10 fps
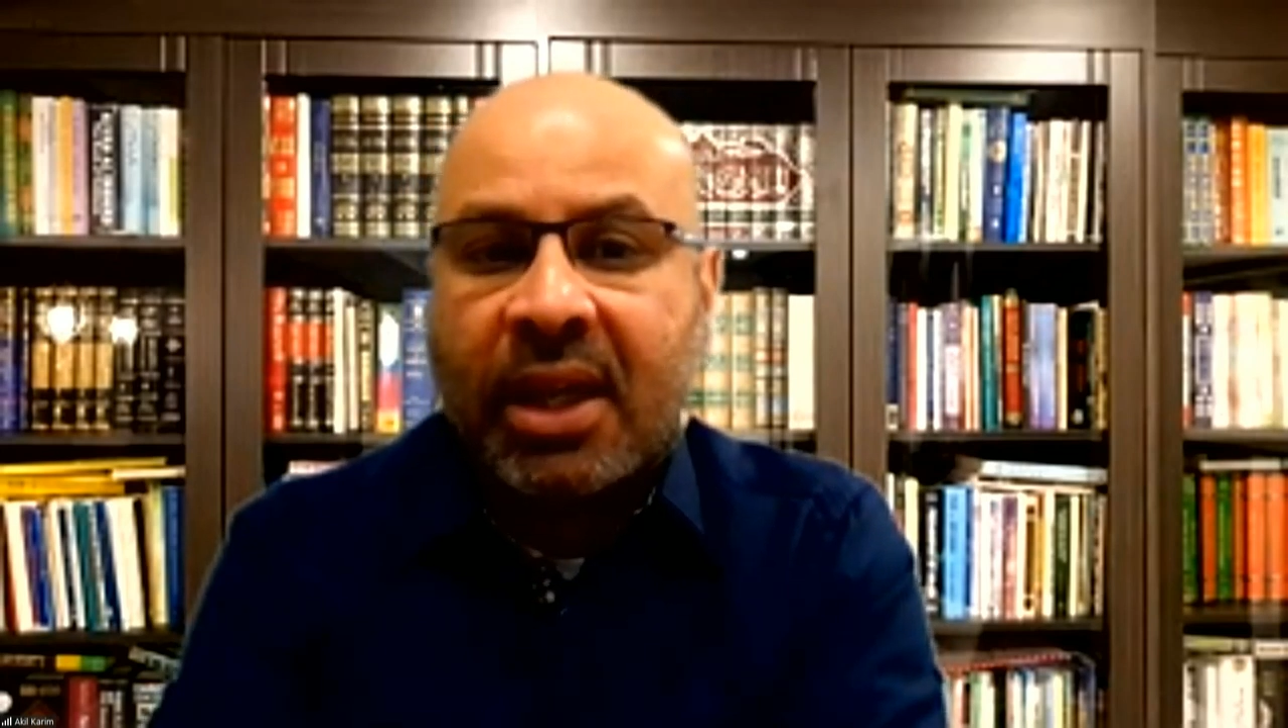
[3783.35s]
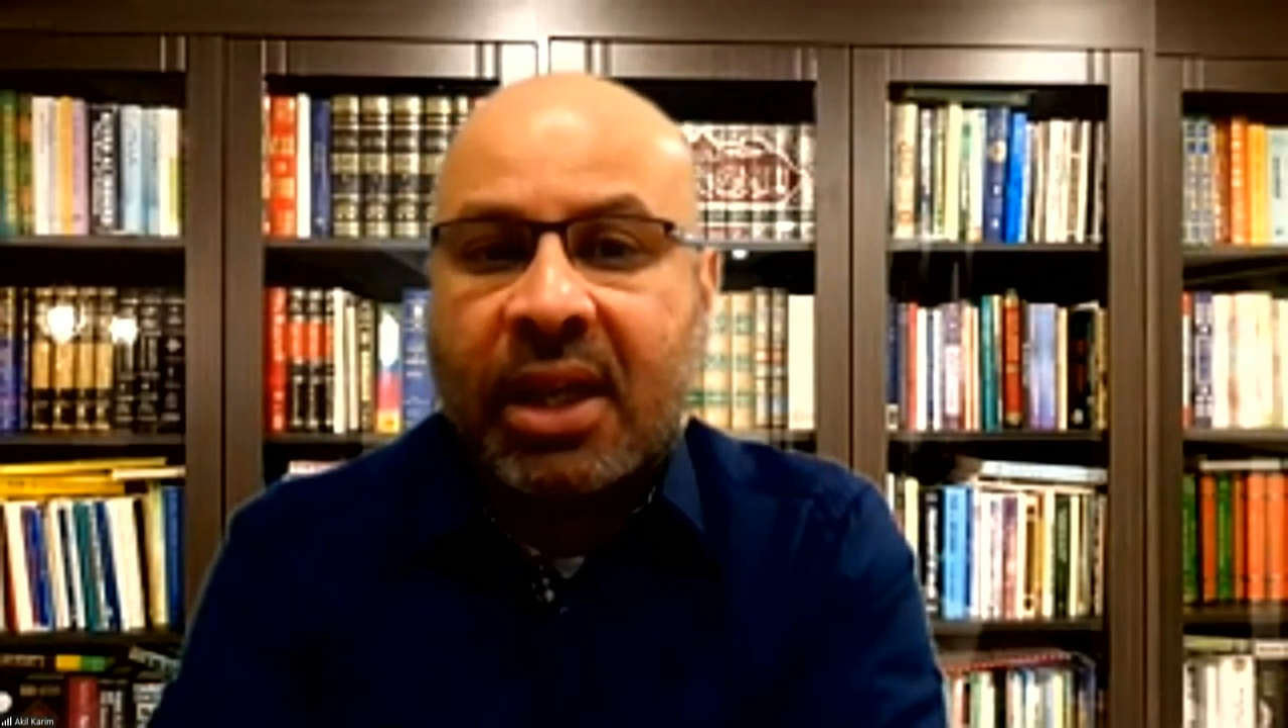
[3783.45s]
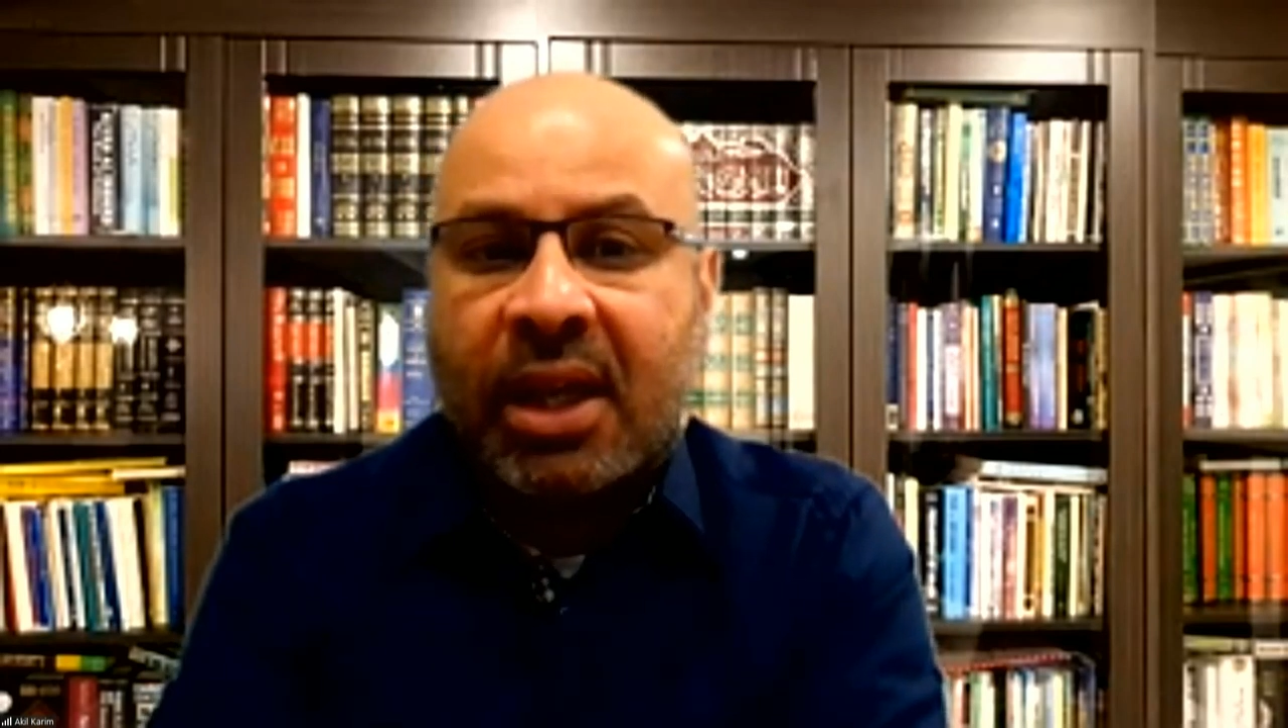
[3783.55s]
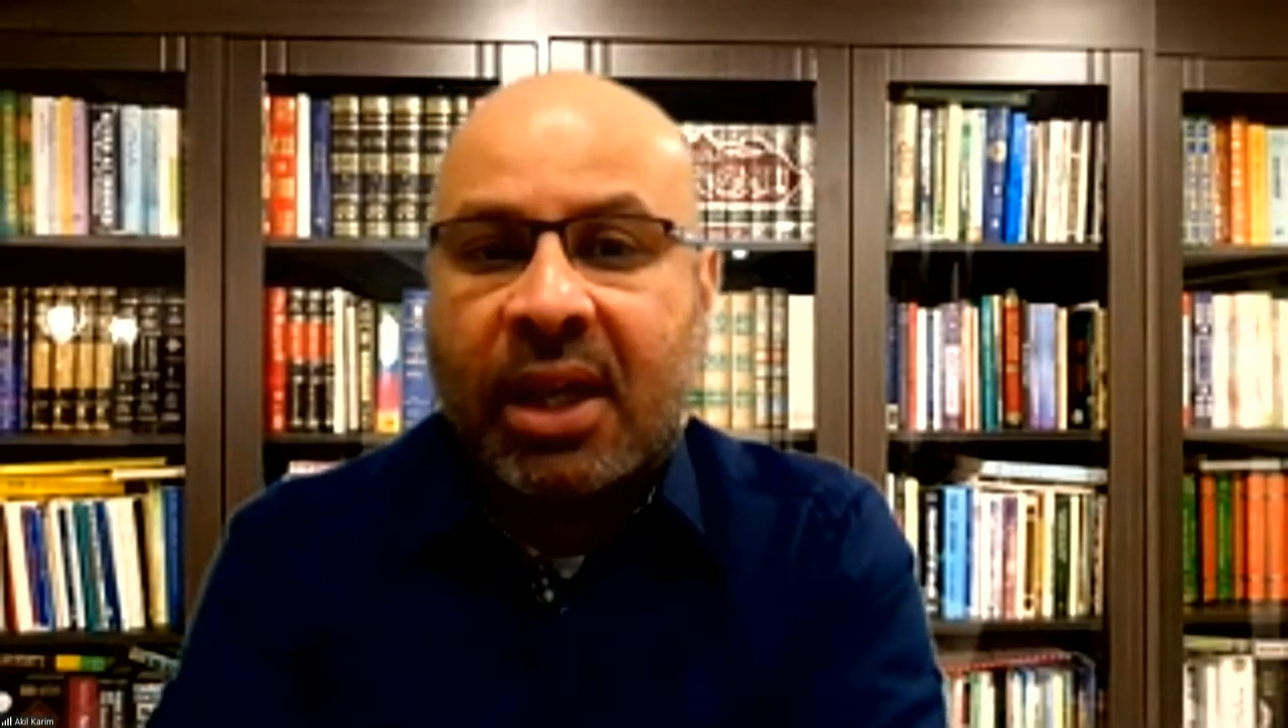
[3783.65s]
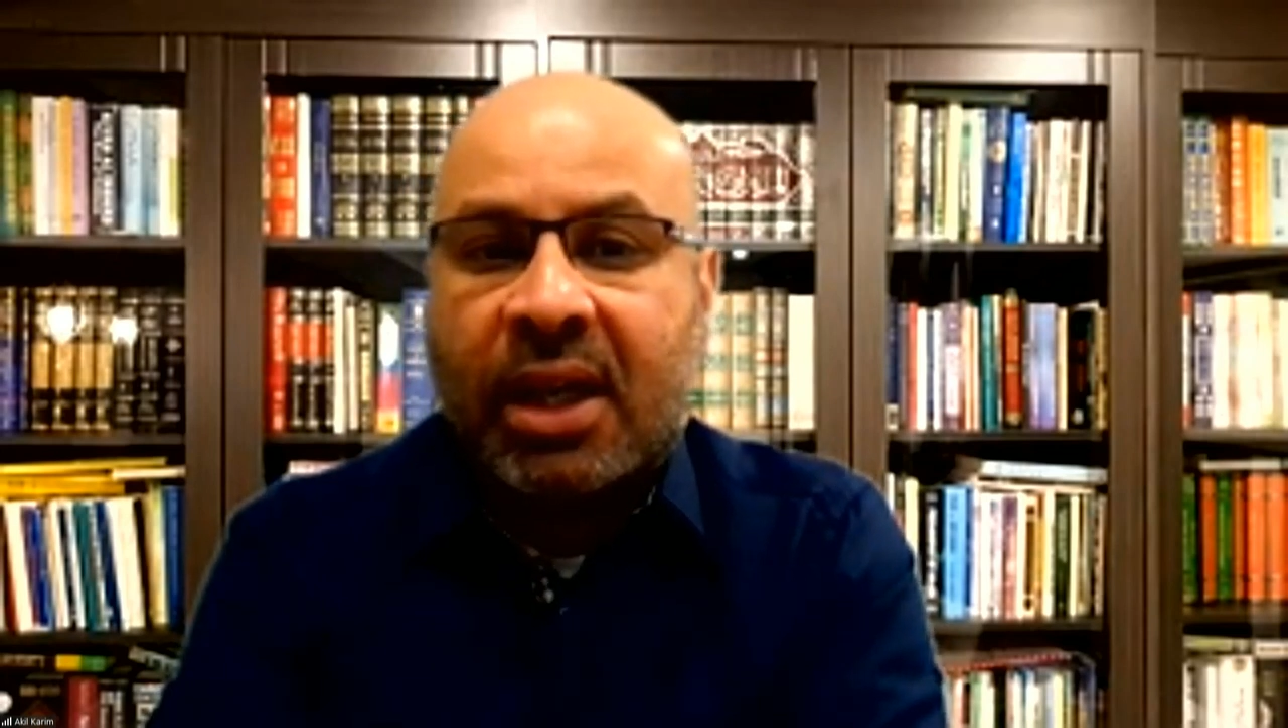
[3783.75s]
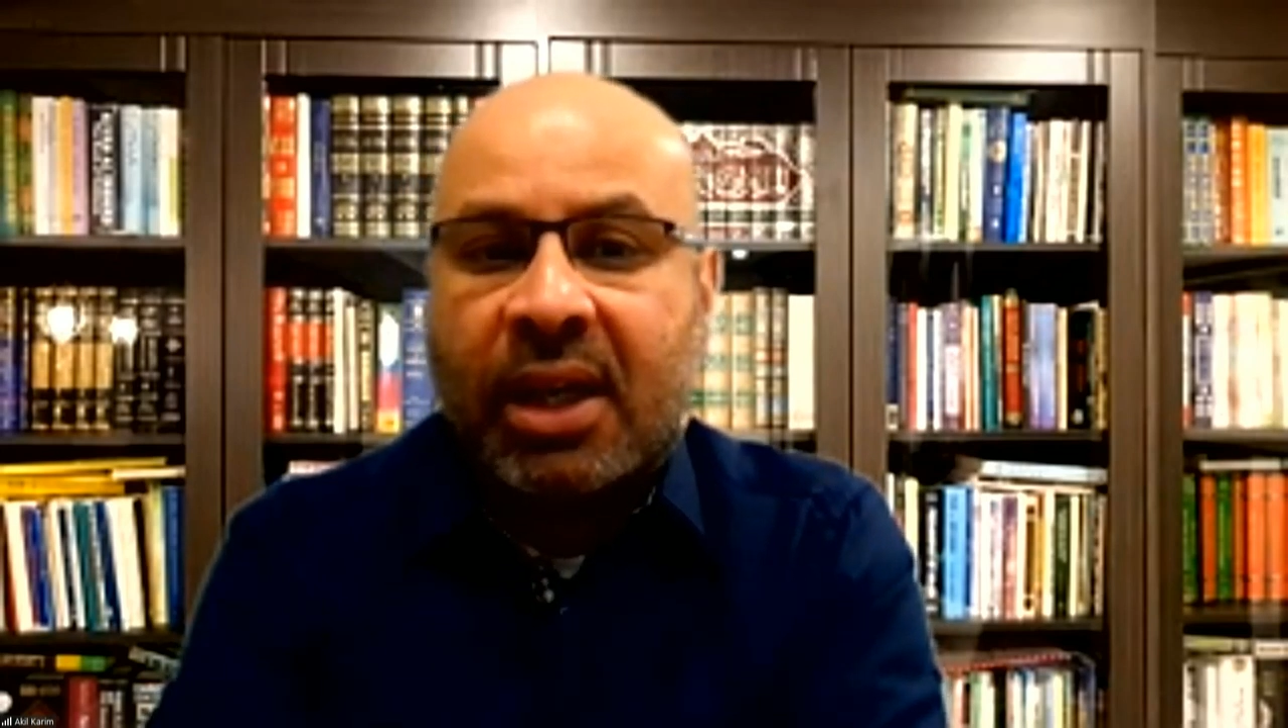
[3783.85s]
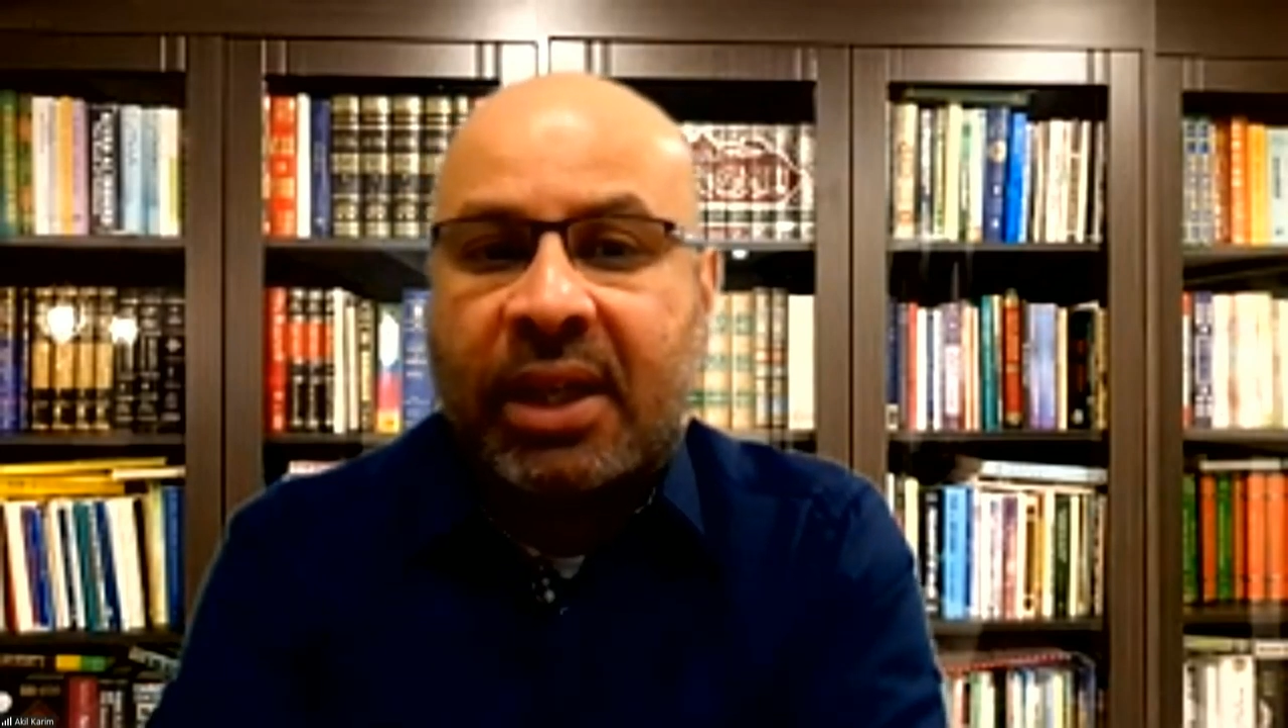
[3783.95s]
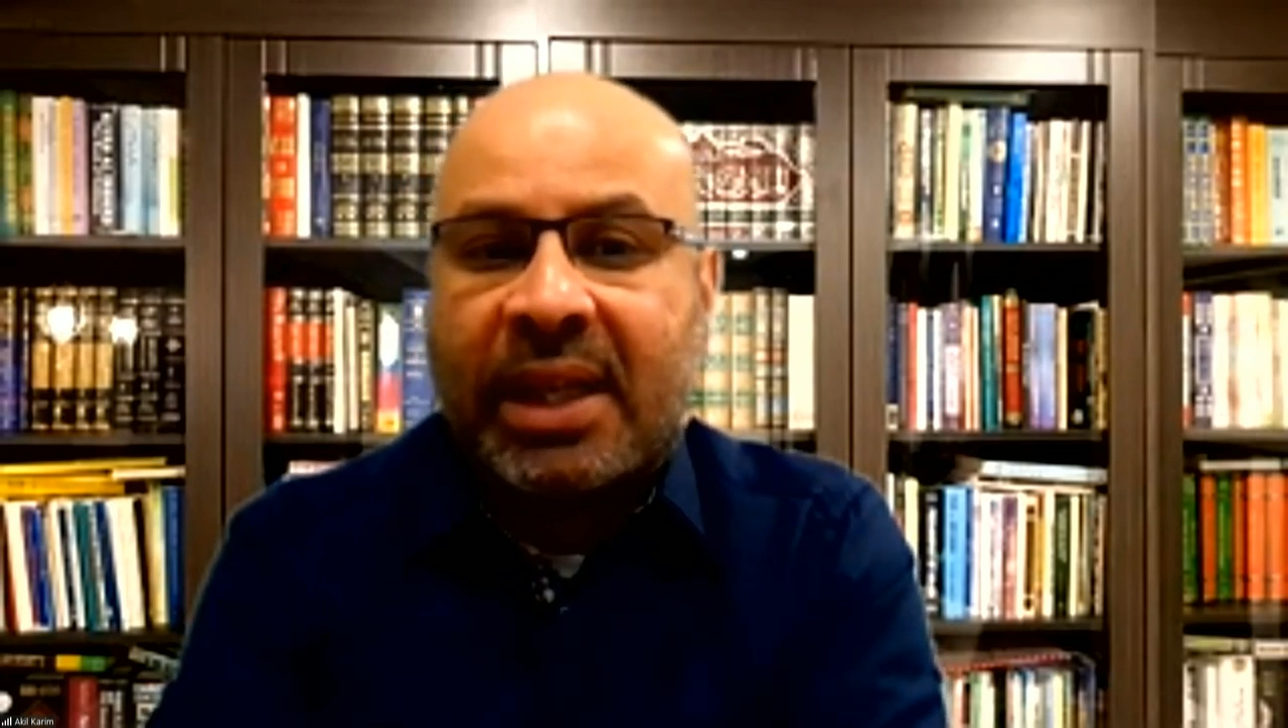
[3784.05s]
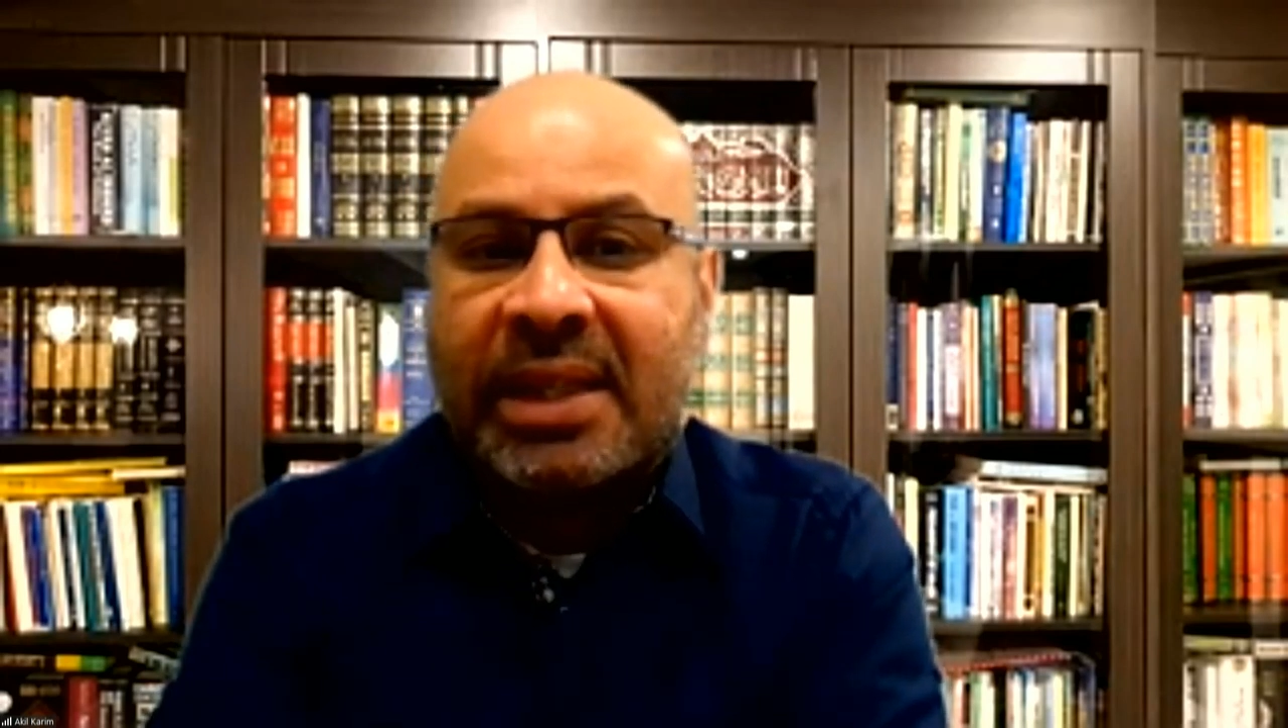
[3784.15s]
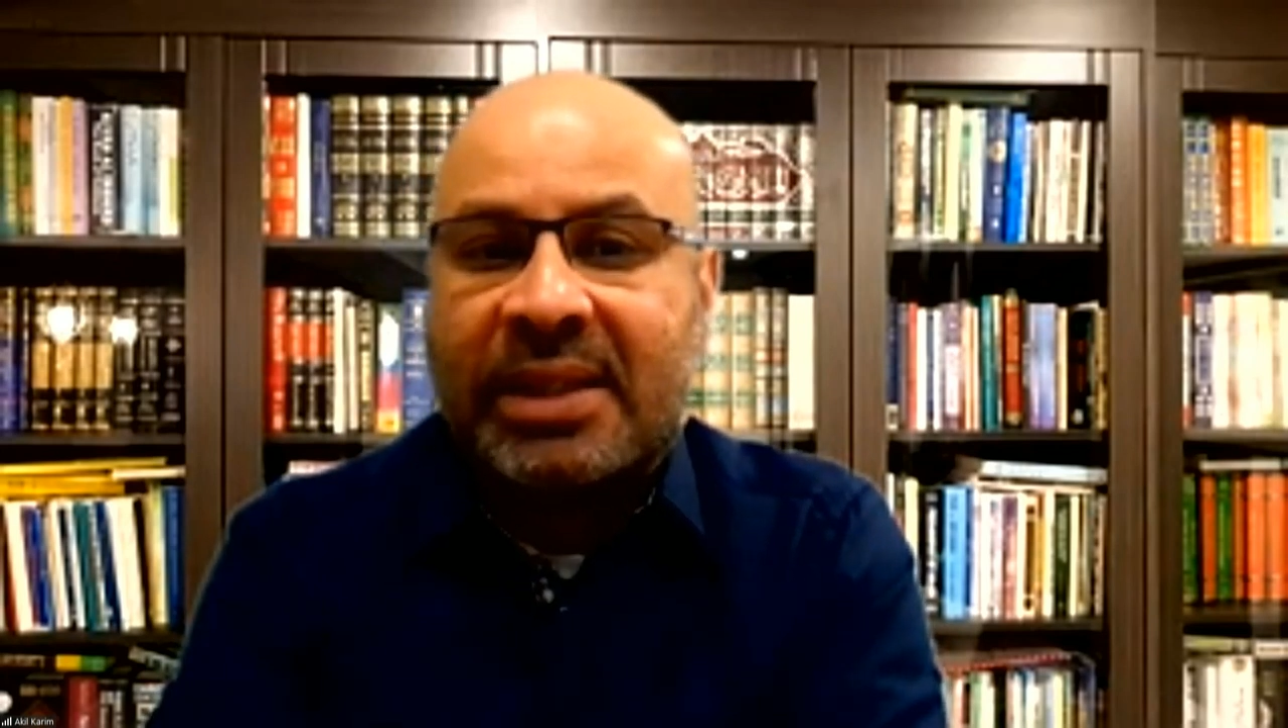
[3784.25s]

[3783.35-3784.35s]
uh, can zinc